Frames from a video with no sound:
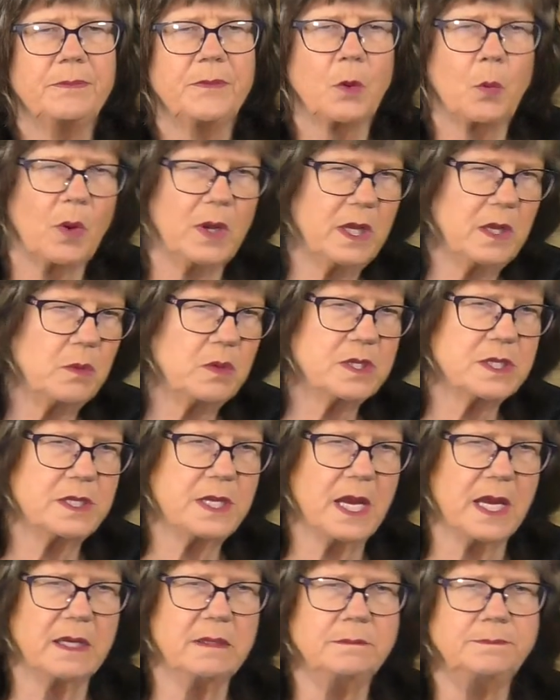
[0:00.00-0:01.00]
When he was
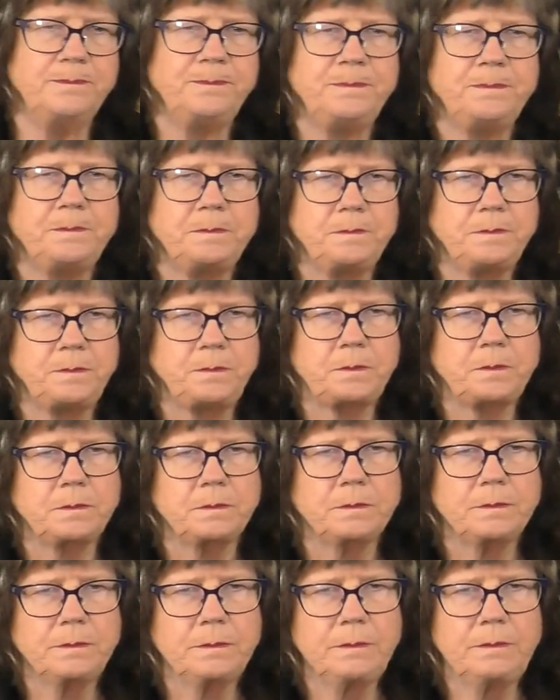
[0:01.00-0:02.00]
dead,
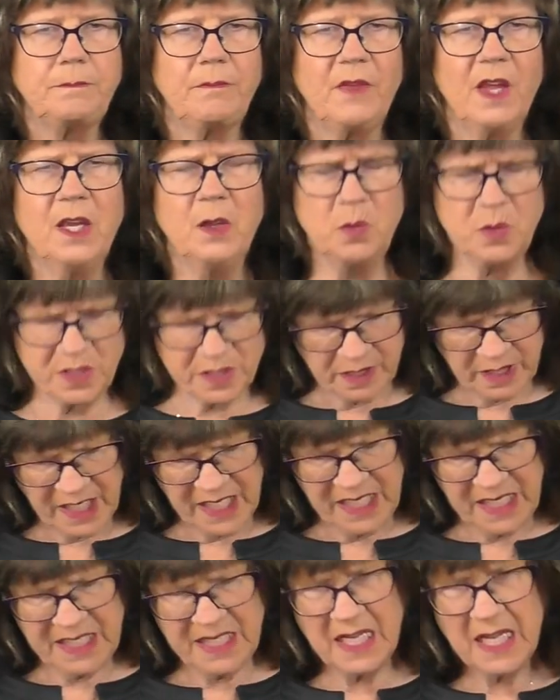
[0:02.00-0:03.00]
he was
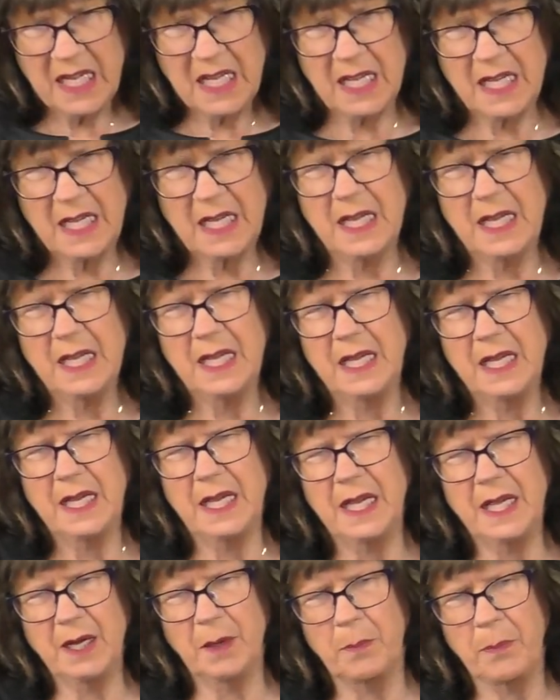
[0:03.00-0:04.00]
laid
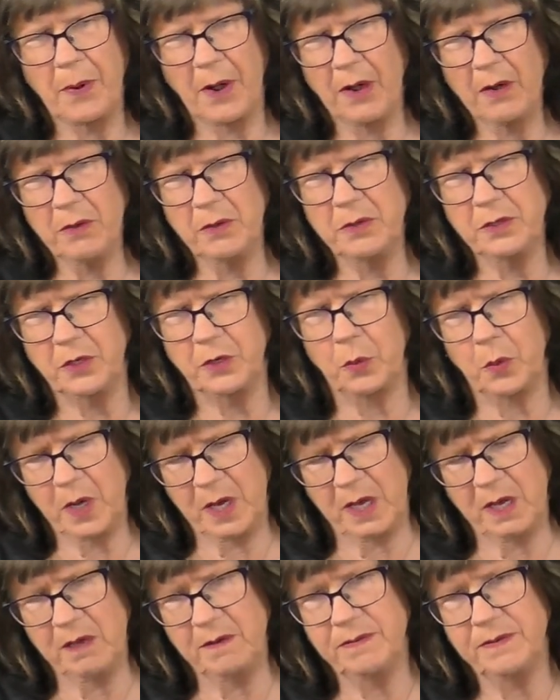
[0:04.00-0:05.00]
in a borrowed
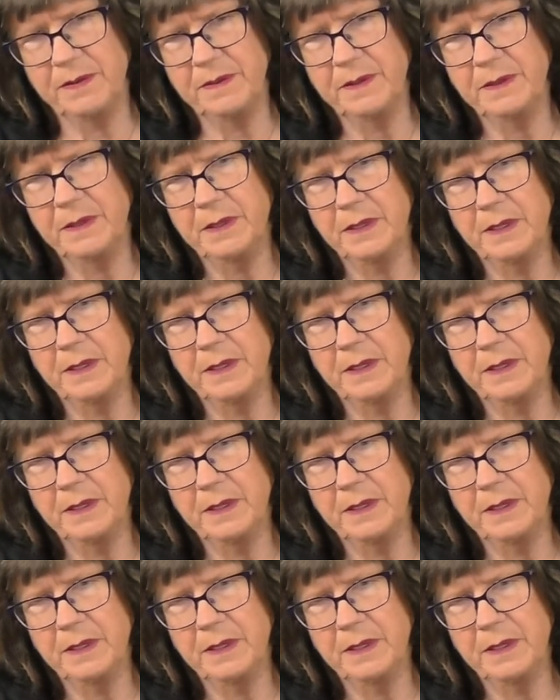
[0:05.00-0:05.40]
grave